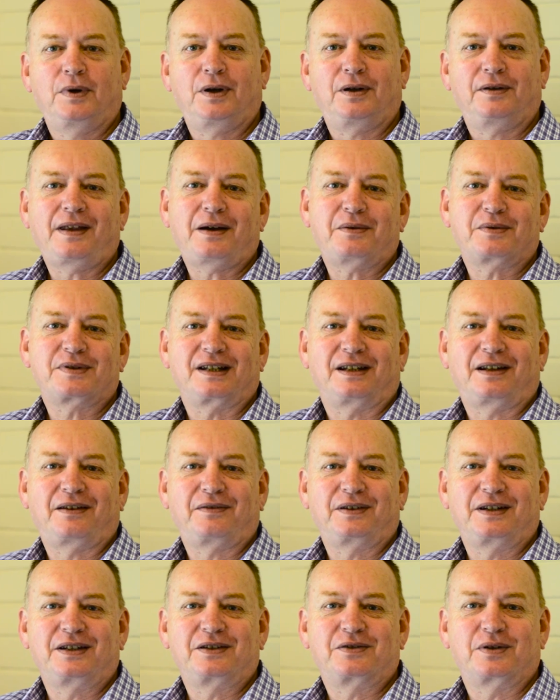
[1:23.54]
Well, that was a
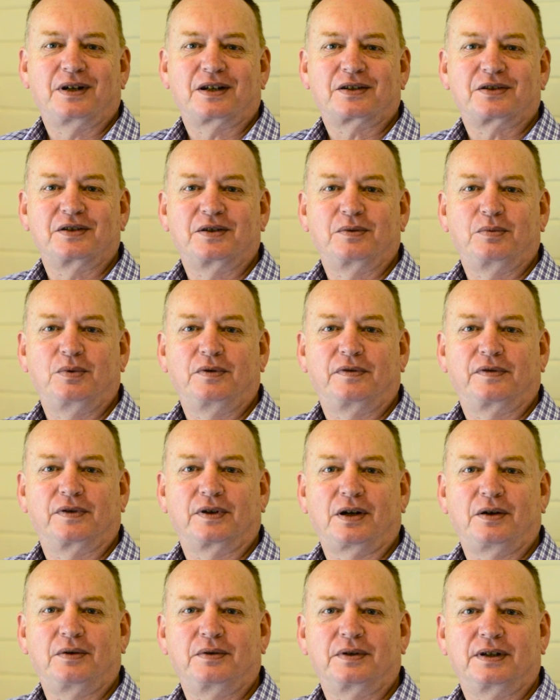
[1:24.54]
lovely introduction to Wilfred
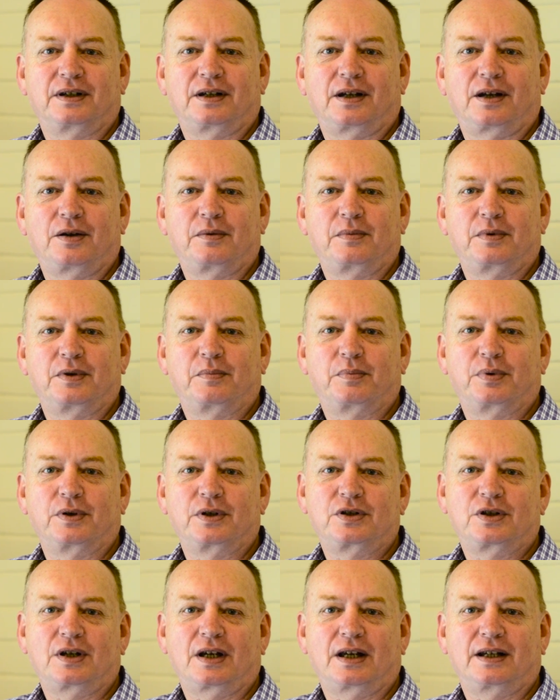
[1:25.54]
Owen, and I hope you
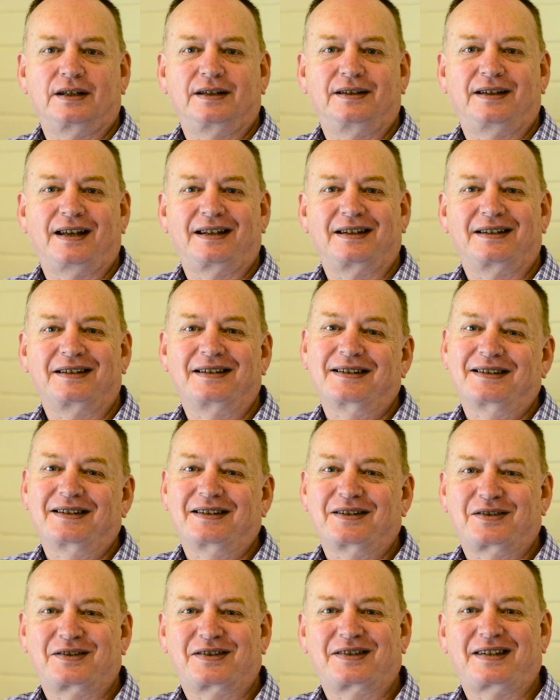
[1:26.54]
appreciated that
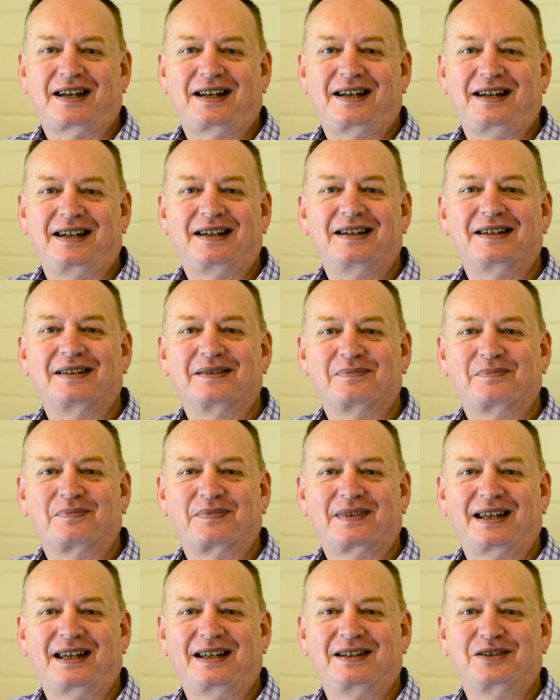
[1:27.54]
setting
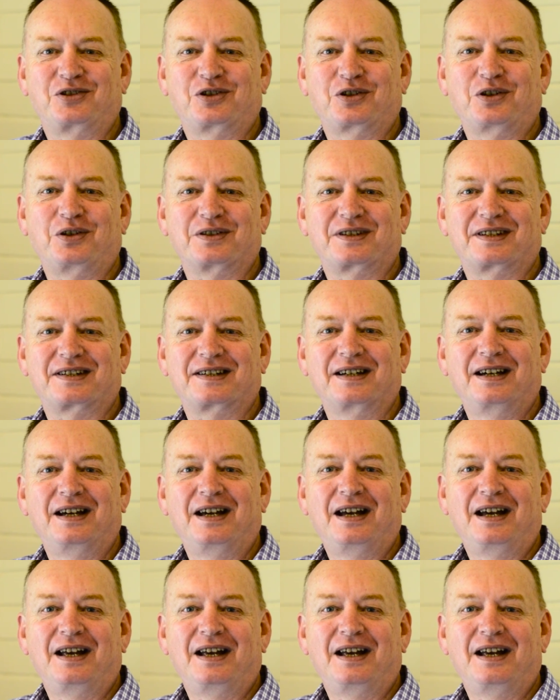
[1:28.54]
and shots.